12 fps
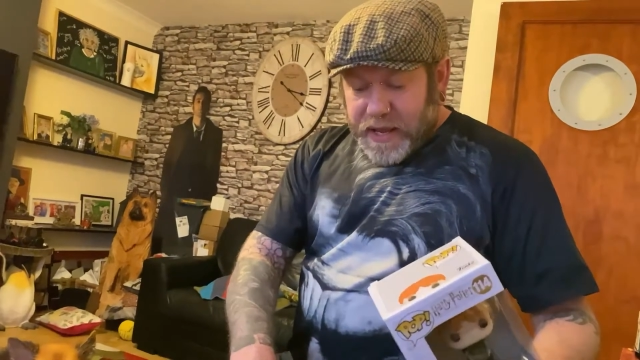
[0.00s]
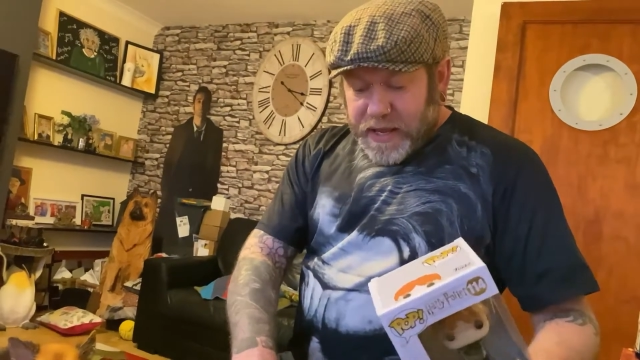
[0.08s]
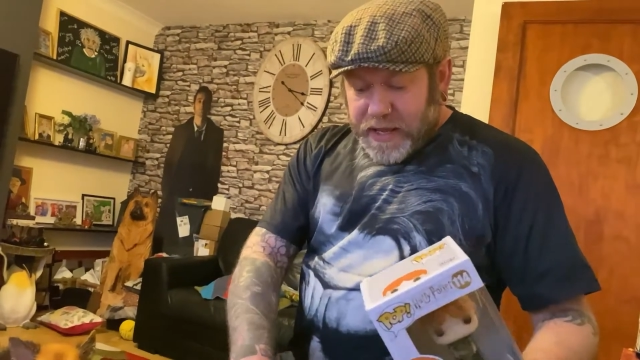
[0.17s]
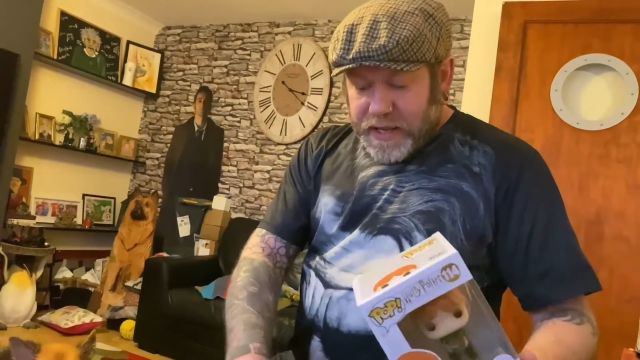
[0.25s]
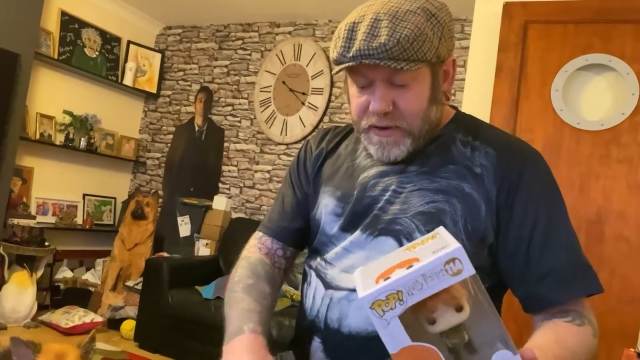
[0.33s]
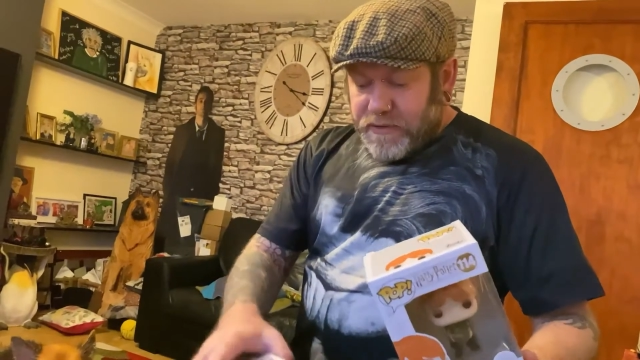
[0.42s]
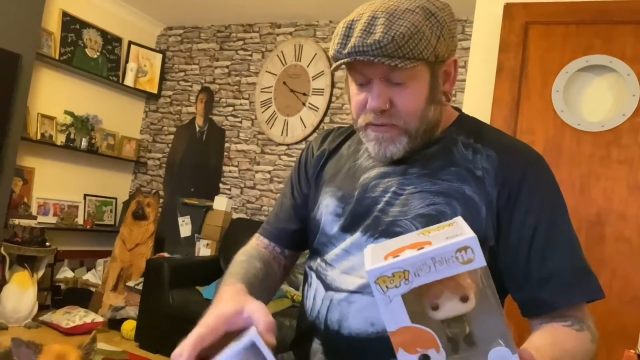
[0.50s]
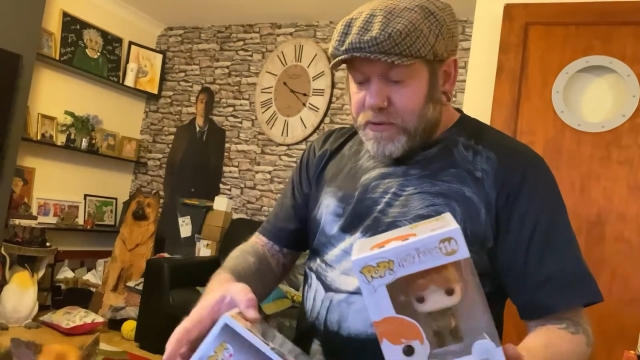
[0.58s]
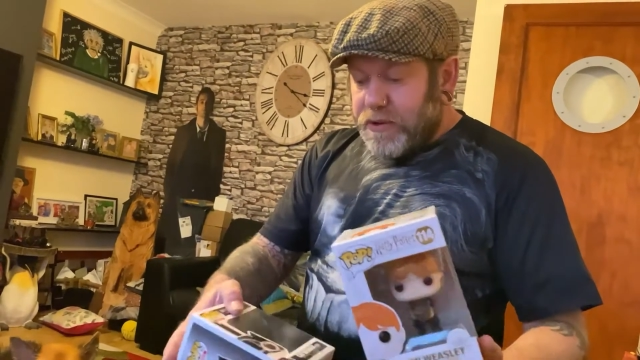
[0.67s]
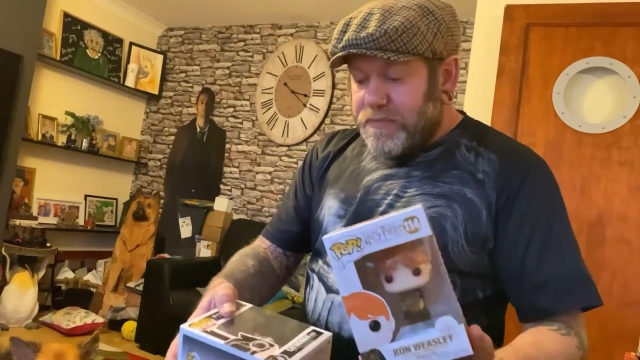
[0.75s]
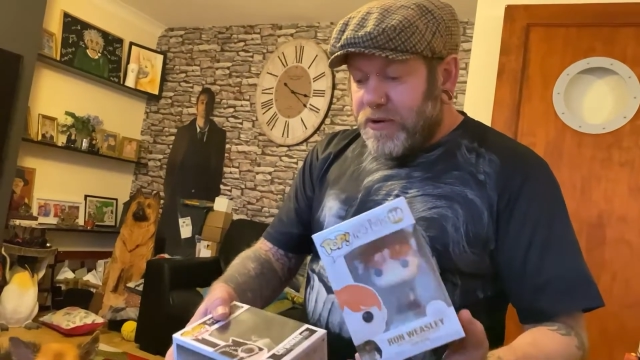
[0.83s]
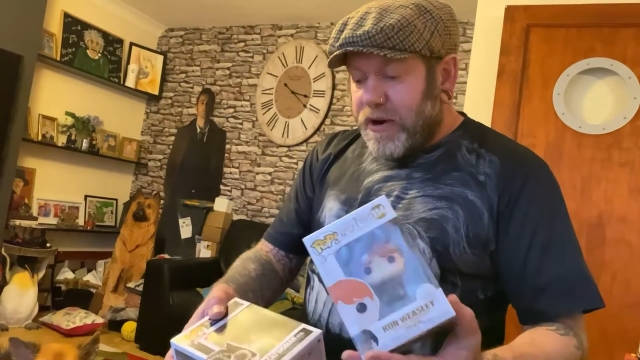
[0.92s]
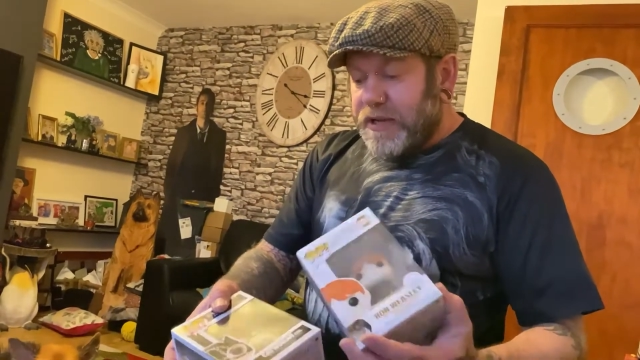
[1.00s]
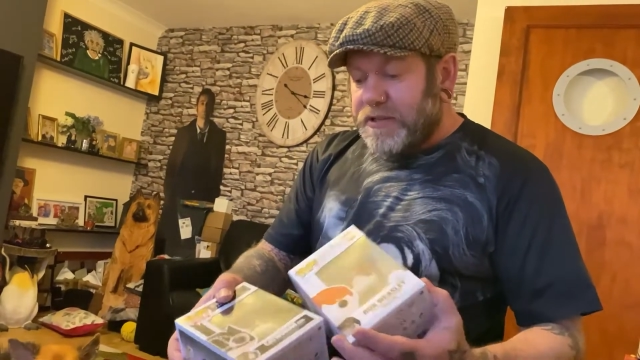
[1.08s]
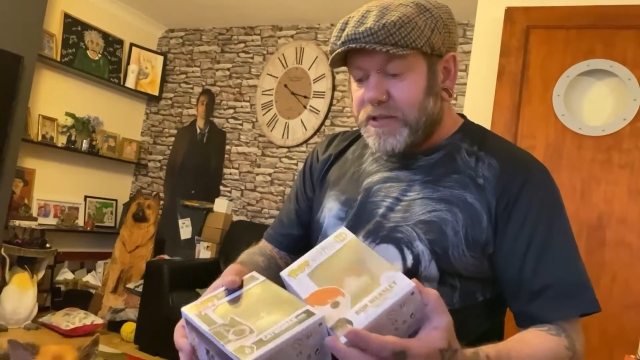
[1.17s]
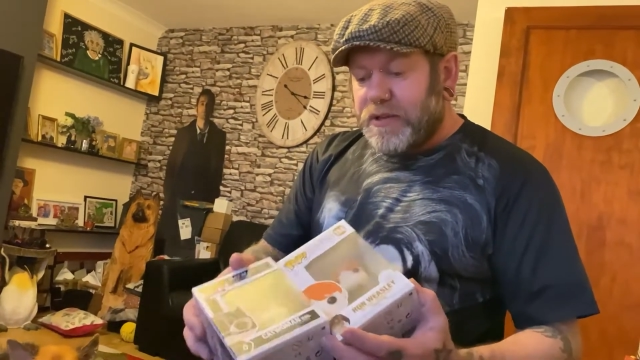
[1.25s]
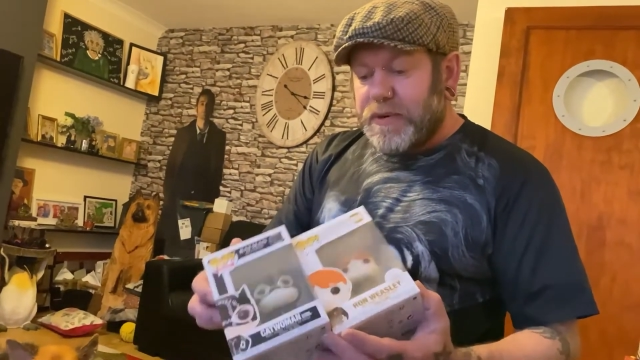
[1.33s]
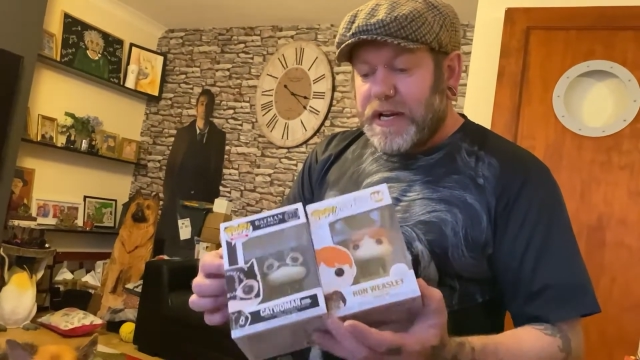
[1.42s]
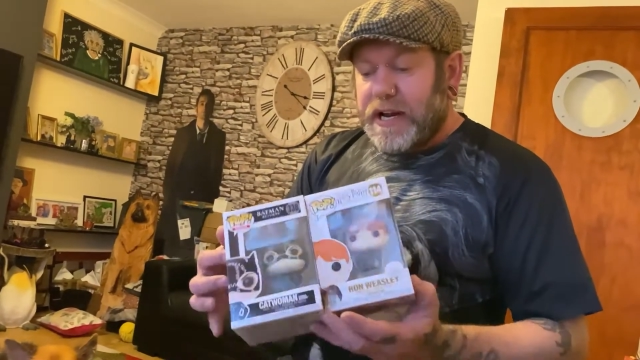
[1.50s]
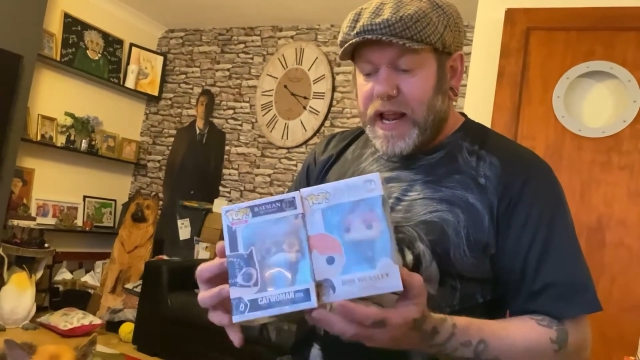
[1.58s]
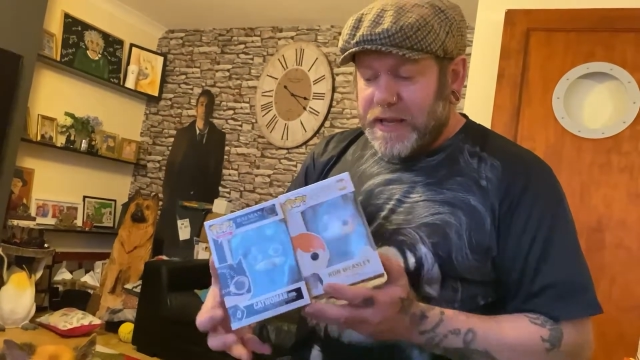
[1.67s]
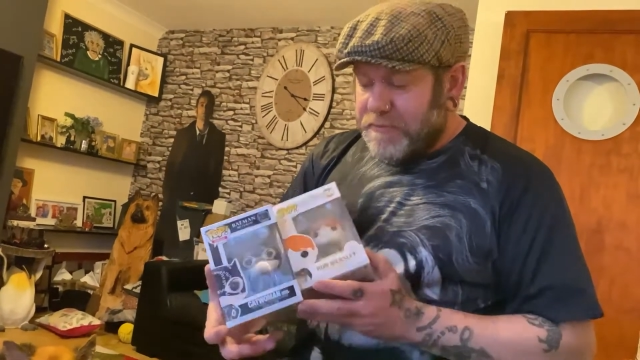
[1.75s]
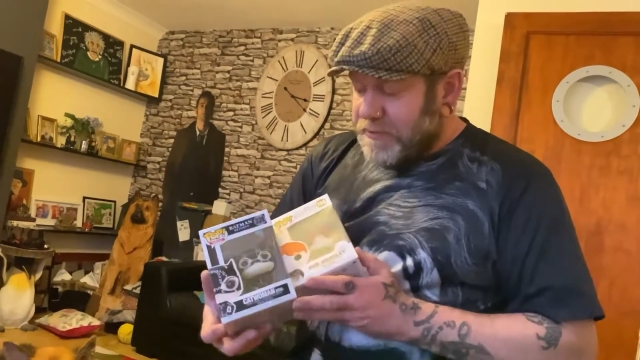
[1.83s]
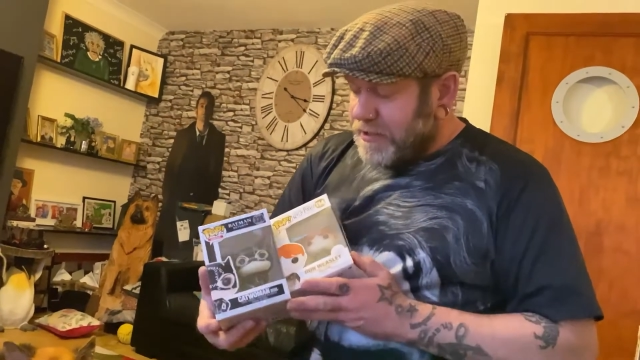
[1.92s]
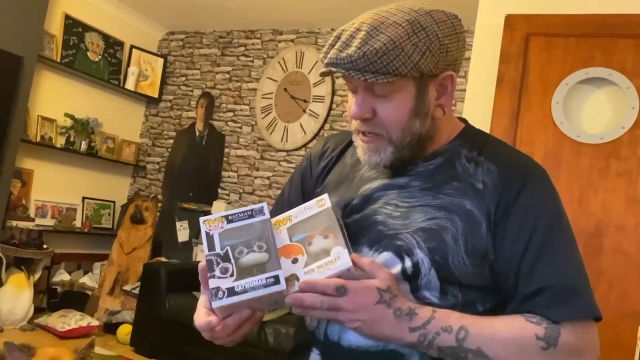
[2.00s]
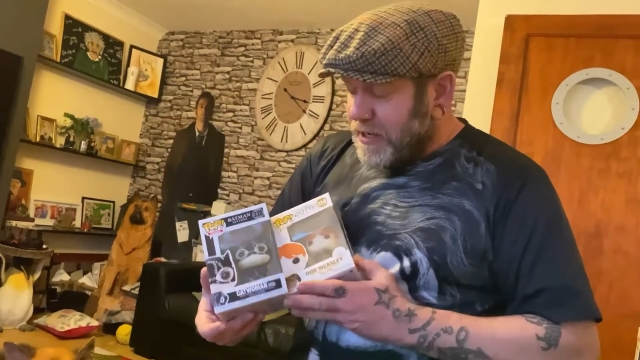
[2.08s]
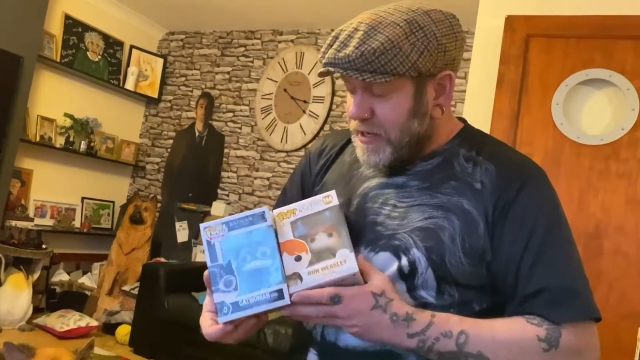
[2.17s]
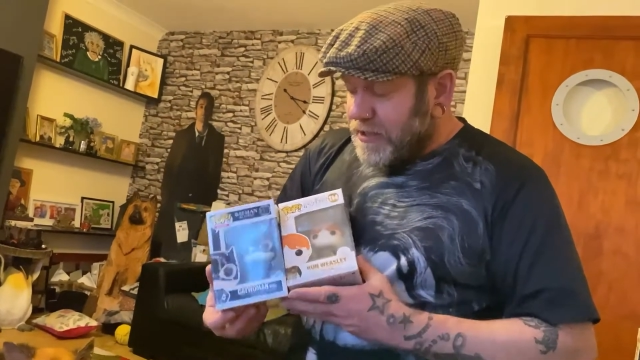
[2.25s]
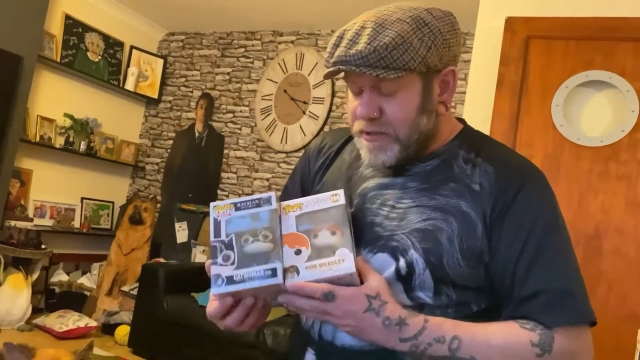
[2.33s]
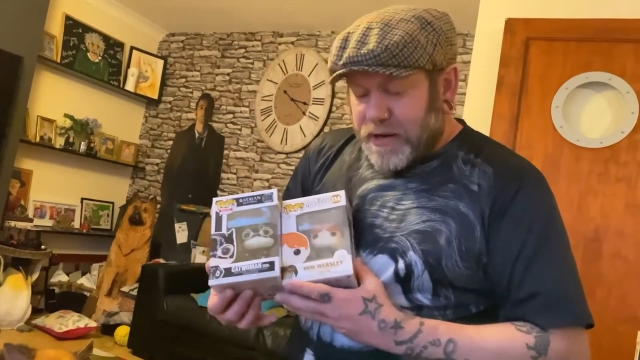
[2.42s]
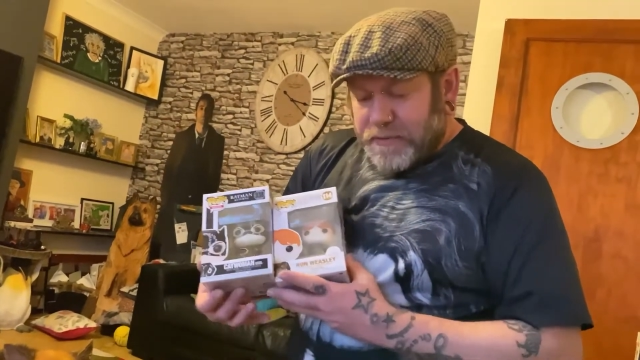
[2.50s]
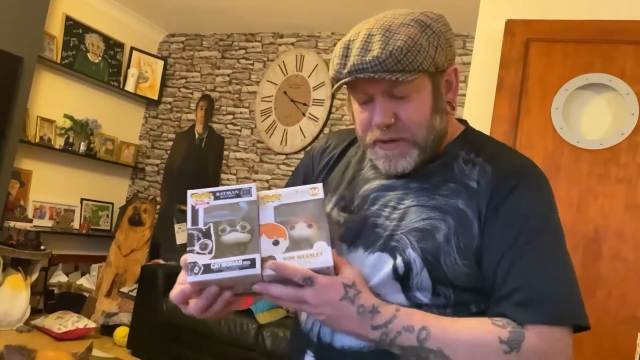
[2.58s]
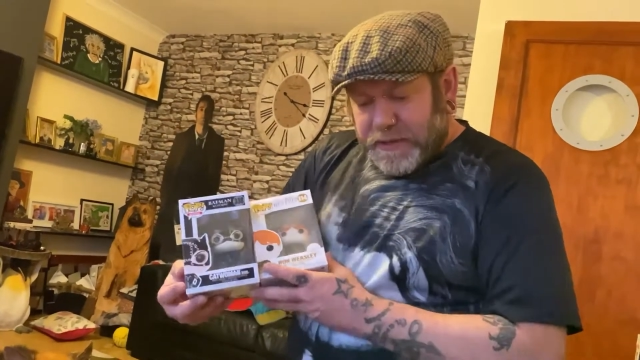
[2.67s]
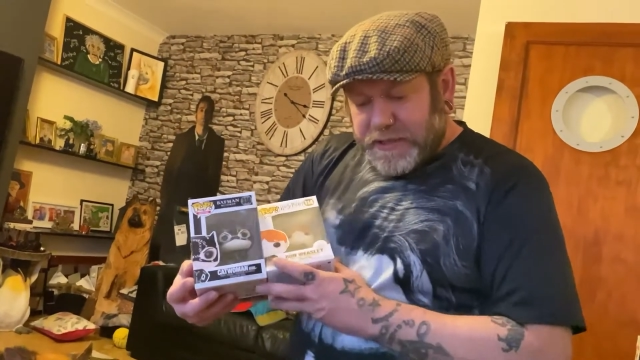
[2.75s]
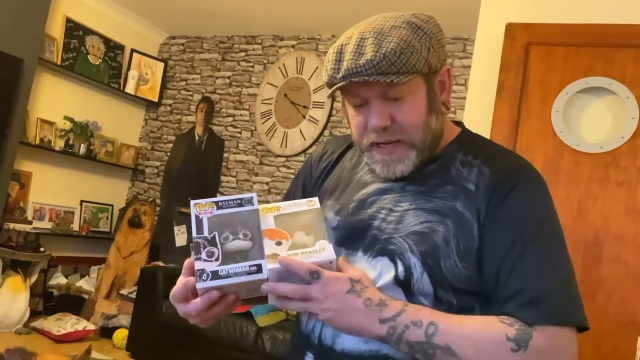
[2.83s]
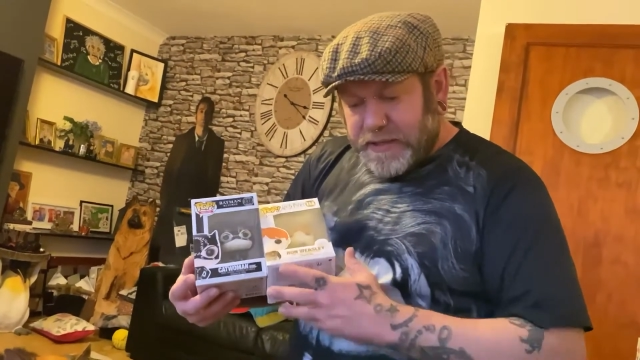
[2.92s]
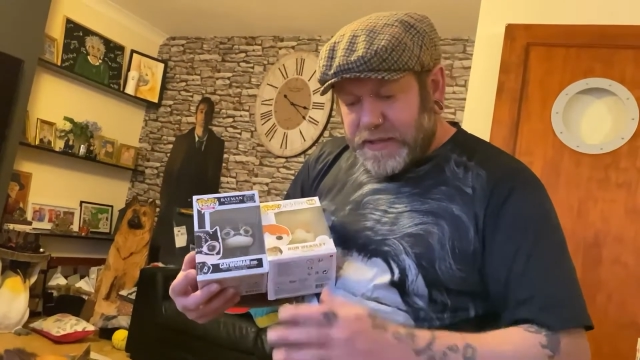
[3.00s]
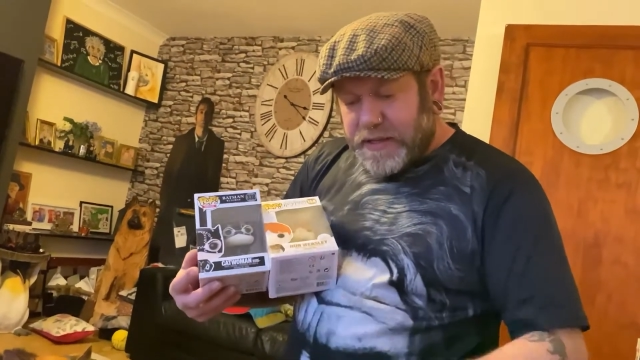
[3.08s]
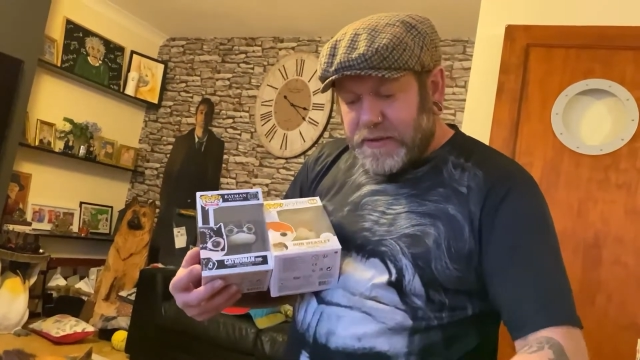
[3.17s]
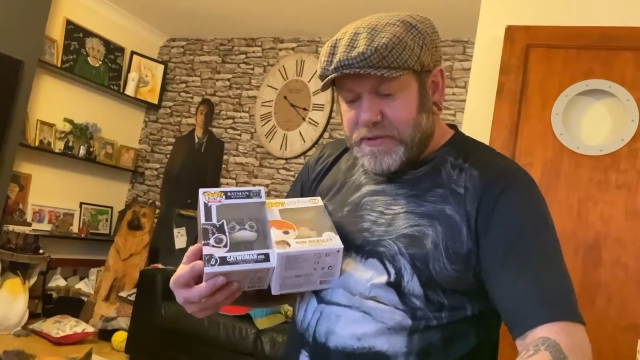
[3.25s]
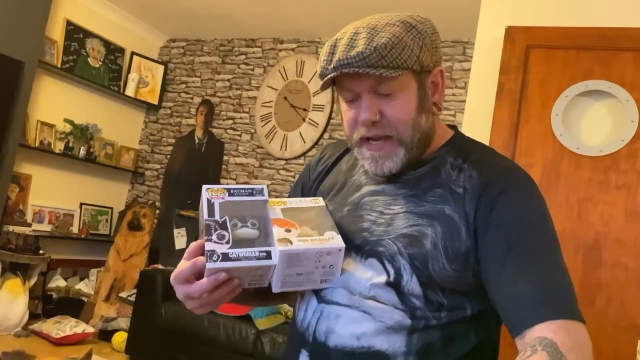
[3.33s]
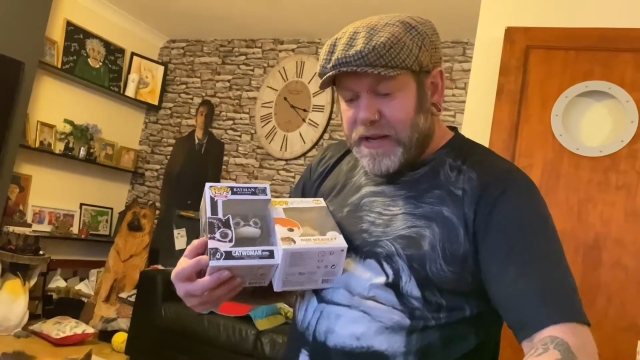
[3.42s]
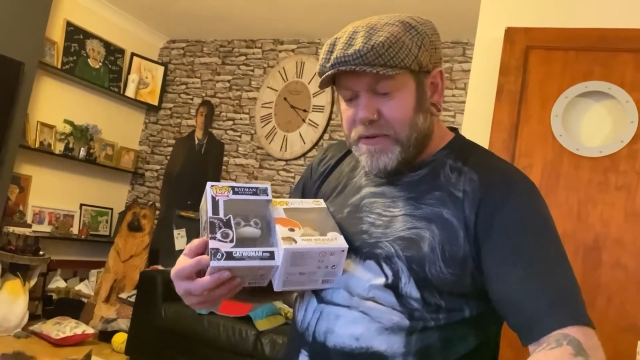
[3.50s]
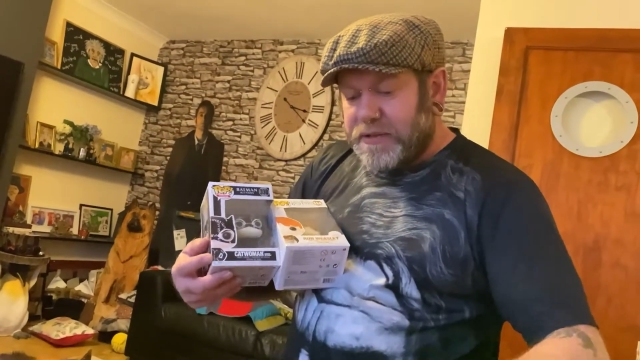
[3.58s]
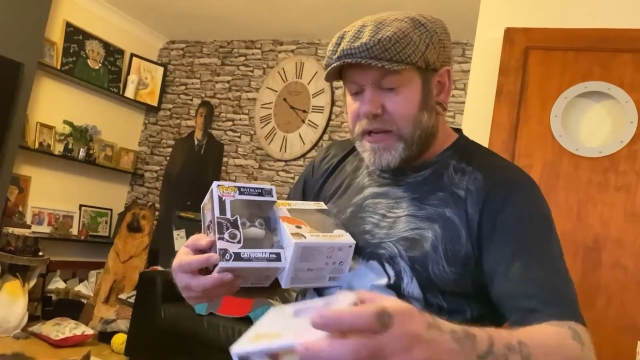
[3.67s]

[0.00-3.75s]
Here are all the prizes that were claimed. So I'm going to be sending those out.